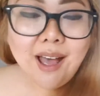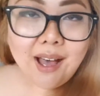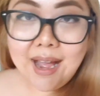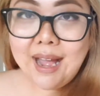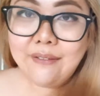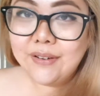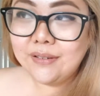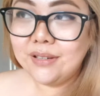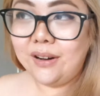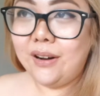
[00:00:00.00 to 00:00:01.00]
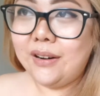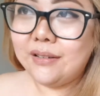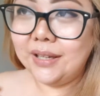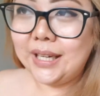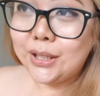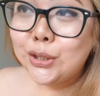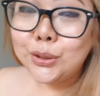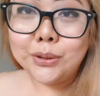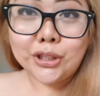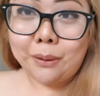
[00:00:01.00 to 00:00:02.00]
i haven't gone
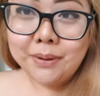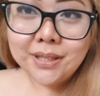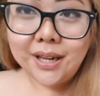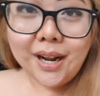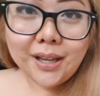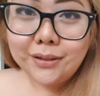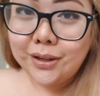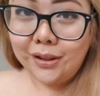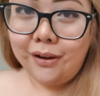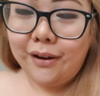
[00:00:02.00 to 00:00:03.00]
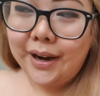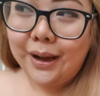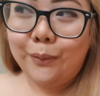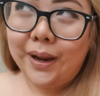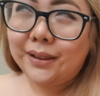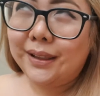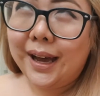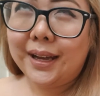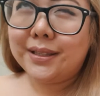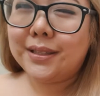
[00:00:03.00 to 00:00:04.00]
into a shopping center in so long and i went
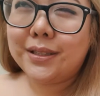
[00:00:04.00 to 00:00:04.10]
last